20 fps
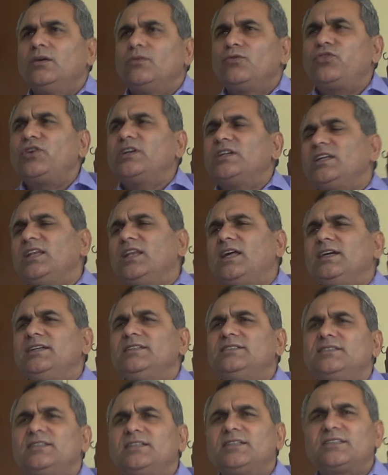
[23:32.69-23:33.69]

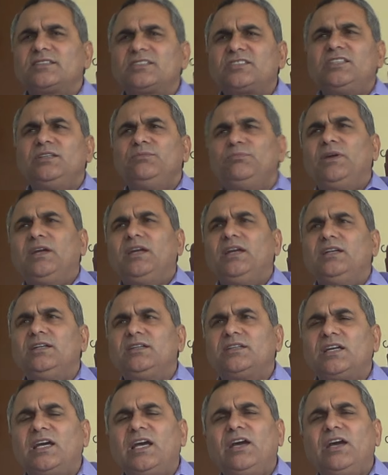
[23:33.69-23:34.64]
fertilizer, cement,